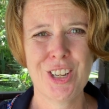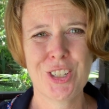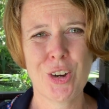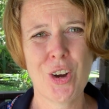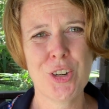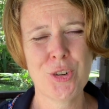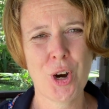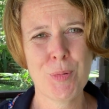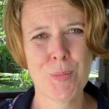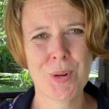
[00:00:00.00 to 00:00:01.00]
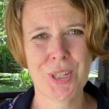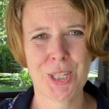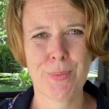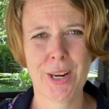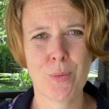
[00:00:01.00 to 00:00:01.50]
So I do hope you'll
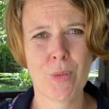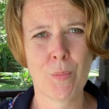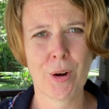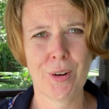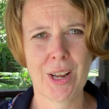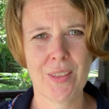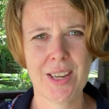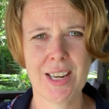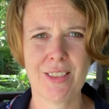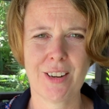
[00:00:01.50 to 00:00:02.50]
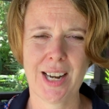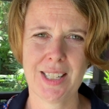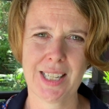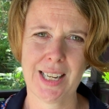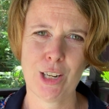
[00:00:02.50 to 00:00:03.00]
participate in one way or another, either
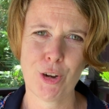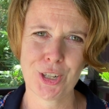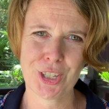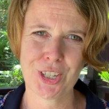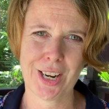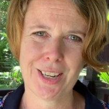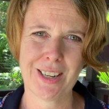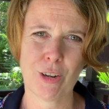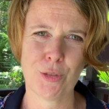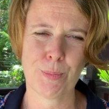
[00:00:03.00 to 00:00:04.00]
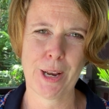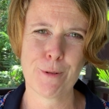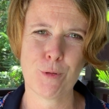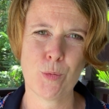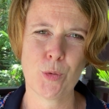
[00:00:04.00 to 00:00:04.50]
as a learning designer on the
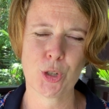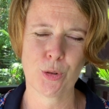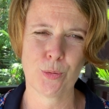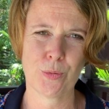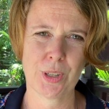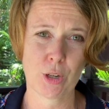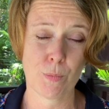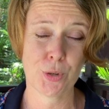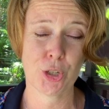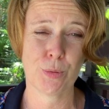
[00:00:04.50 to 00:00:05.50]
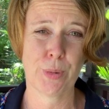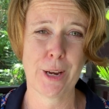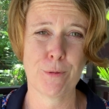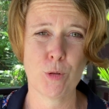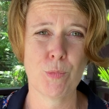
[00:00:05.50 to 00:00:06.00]
platform, the competition
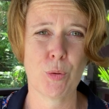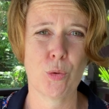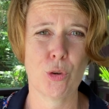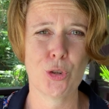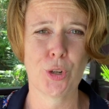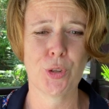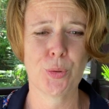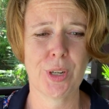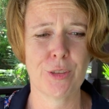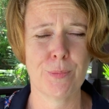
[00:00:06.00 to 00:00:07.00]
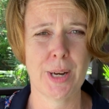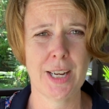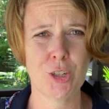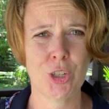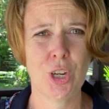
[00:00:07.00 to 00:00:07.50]
platform that will launch on the 20th of
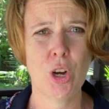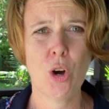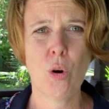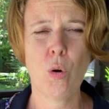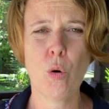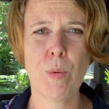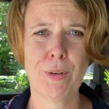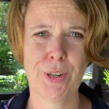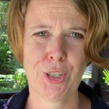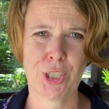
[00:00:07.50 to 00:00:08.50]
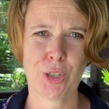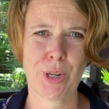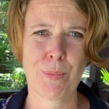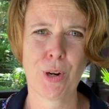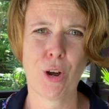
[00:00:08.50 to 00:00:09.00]
March, or by
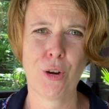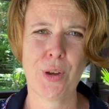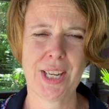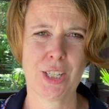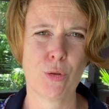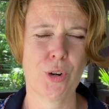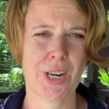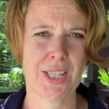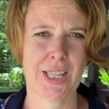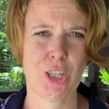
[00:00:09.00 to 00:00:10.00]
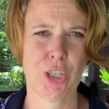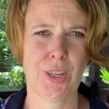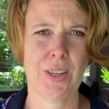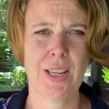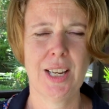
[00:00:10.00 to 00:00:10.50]
registering below as an
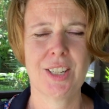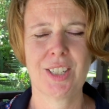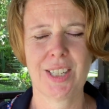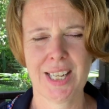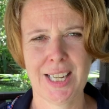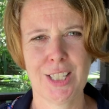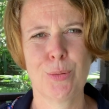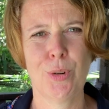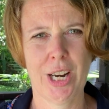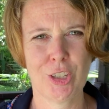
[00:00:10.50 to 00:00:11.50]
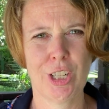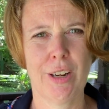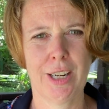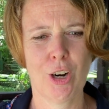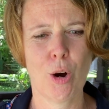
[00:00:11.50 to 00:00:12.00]
organisation to say yes, we would actually
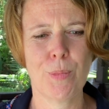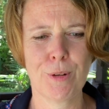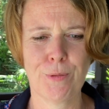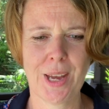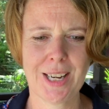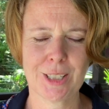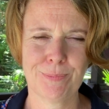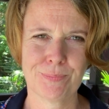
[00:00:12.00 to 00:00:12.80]
like a copy of that.